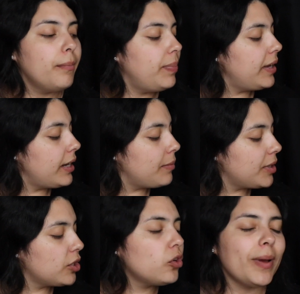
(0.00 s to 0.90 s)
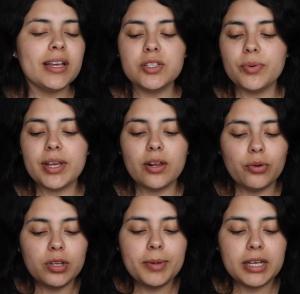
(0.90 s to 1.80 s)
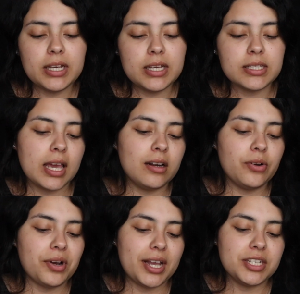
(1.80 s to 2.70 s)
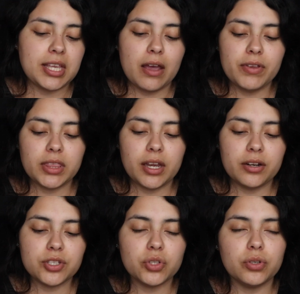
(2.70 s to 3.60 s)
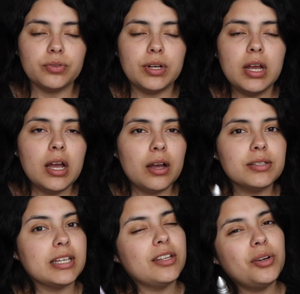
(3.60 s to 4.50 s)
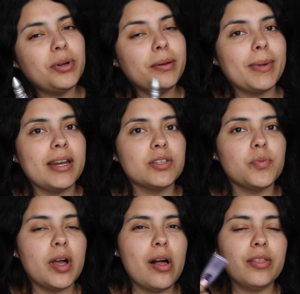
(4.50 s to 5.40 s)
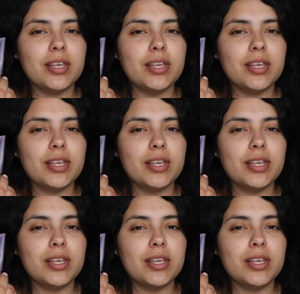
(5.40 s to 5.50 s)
but I'm gonna go back to it only because, I don't know, I just have it there, so I was like, you know what, might as well.